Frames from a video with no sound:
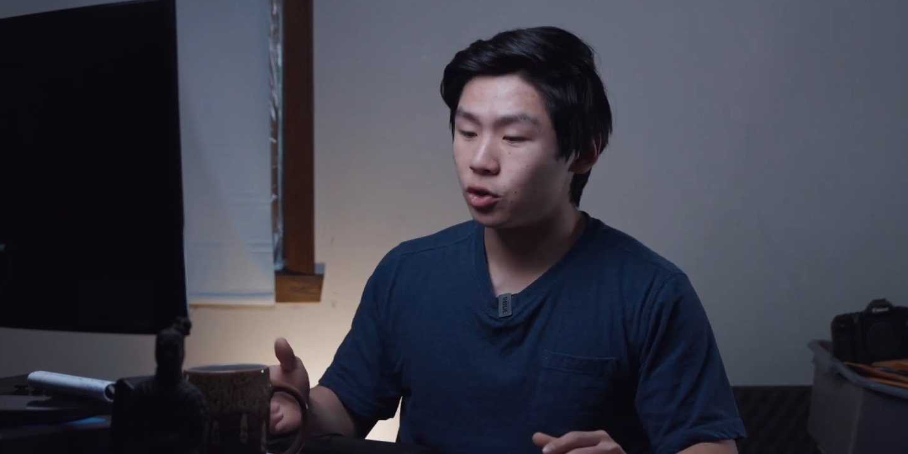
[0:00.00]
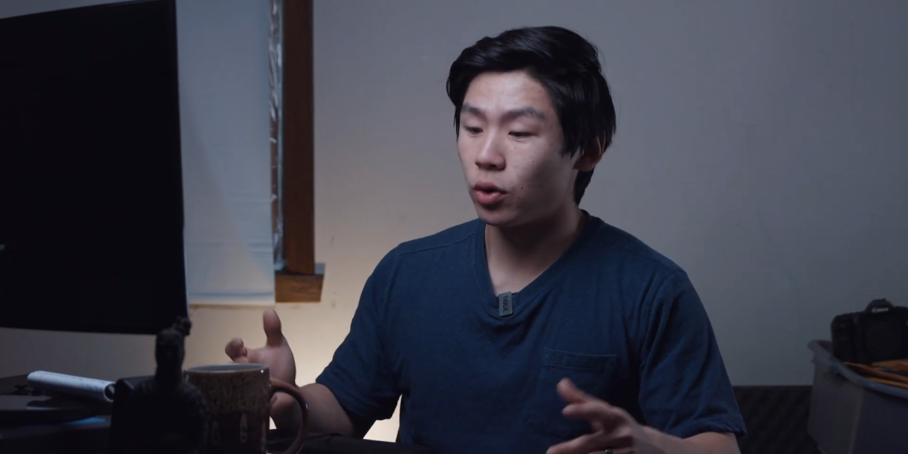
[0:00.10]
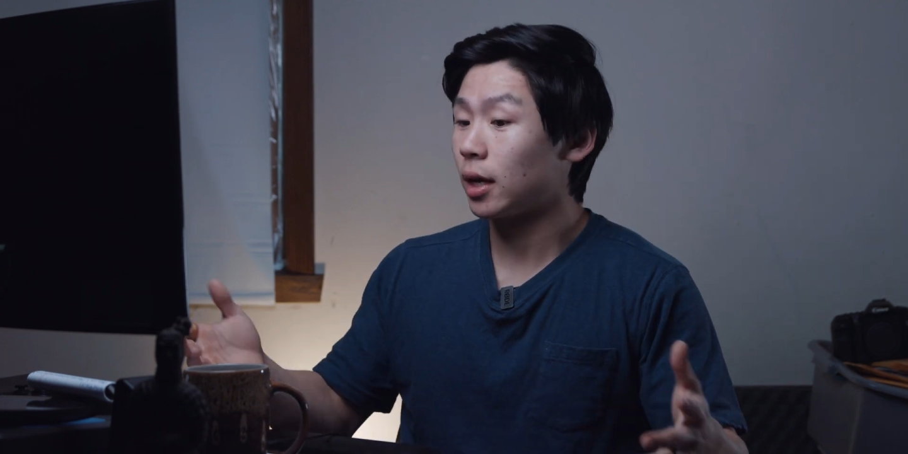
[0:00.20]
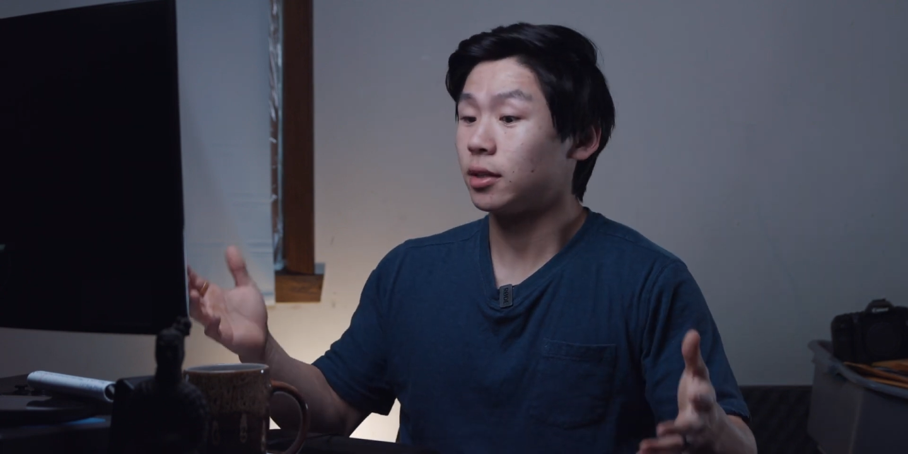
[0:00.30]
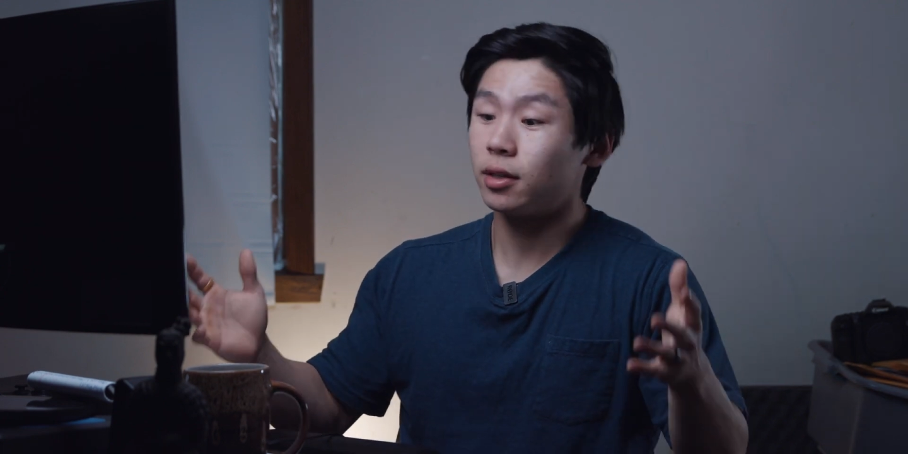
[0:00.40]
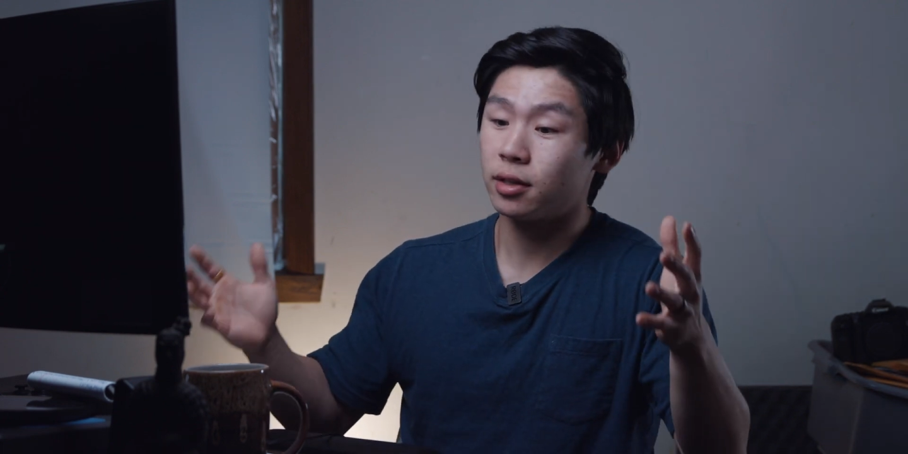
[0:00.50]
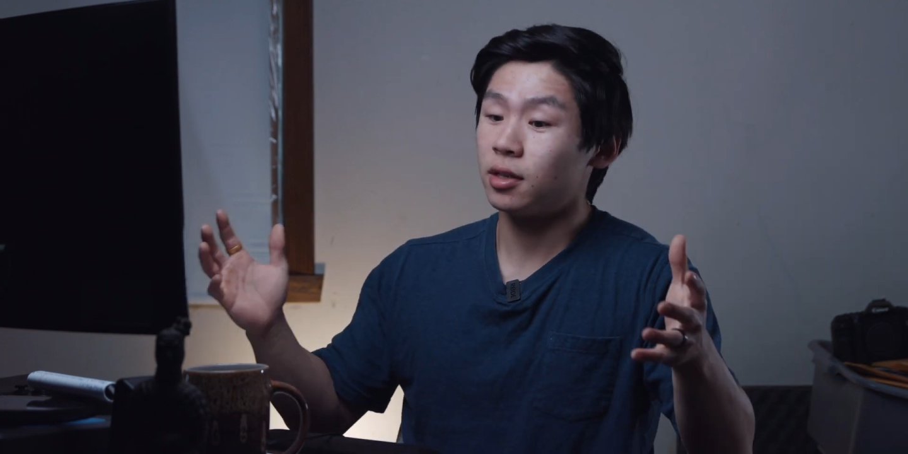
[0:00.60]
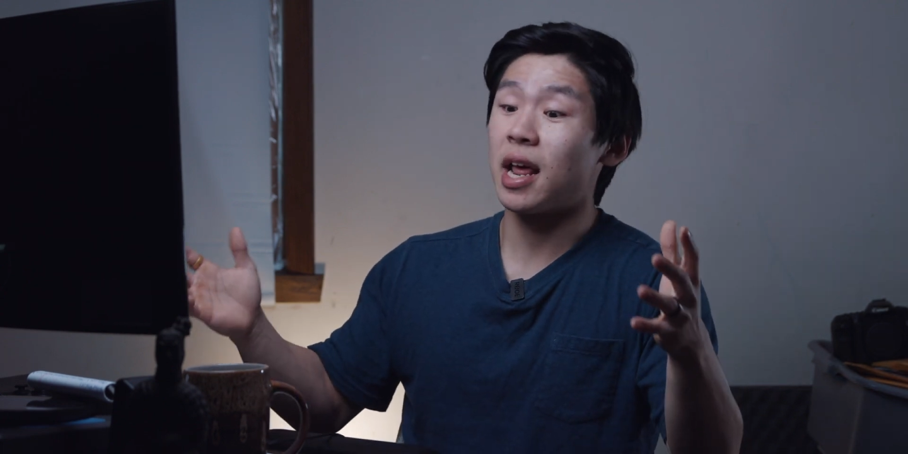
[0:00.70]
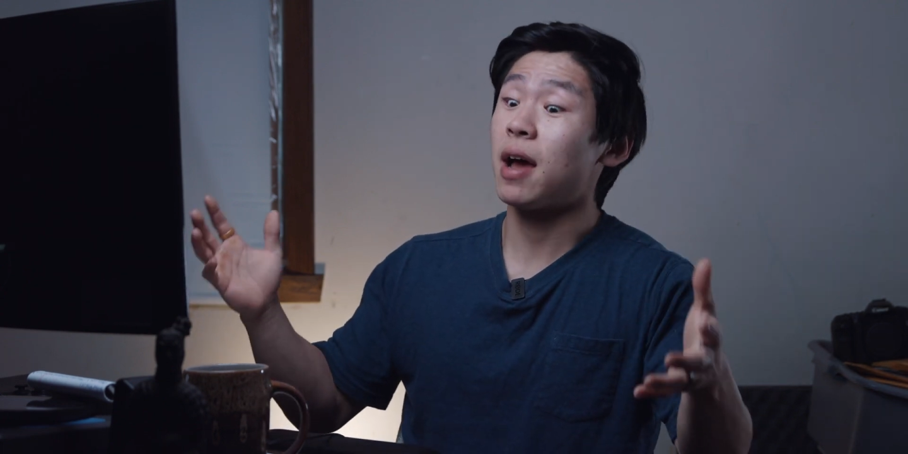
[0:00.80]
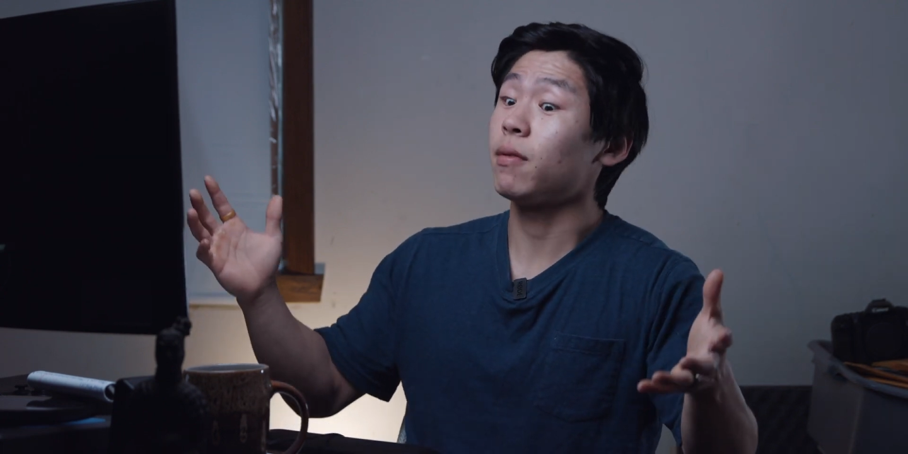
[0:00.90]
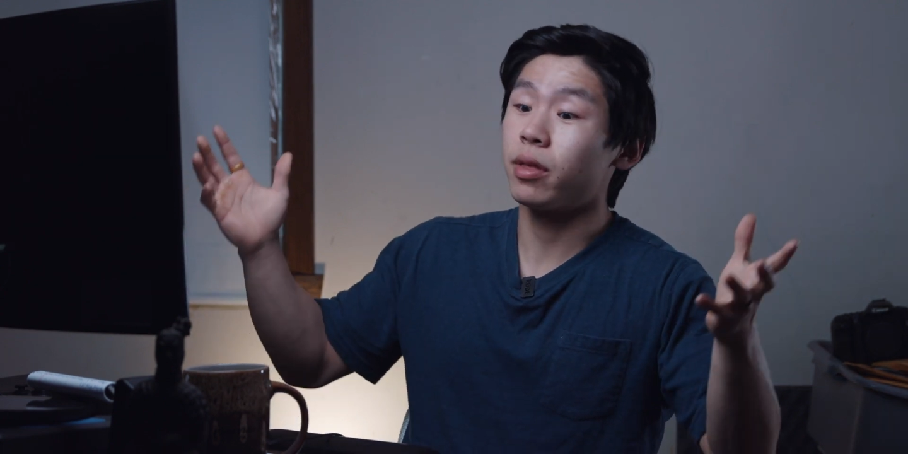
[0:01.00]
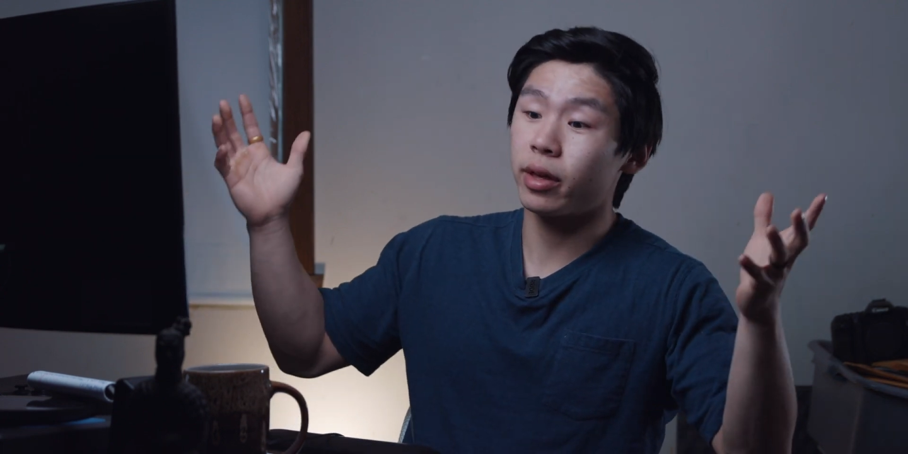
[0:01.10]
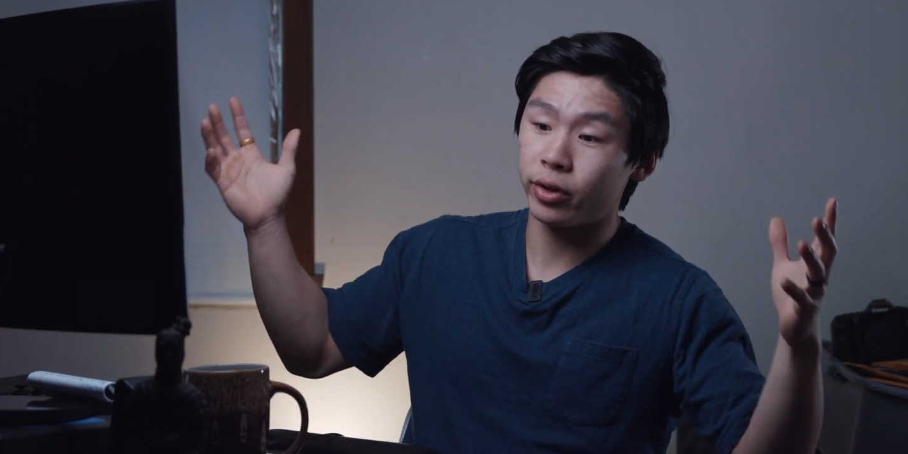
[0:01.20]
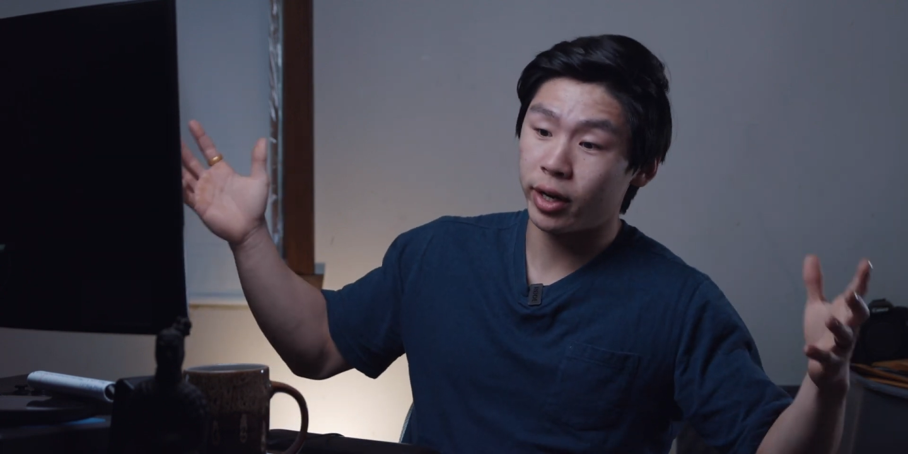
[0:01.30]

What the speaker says: So I guess this isn't everything you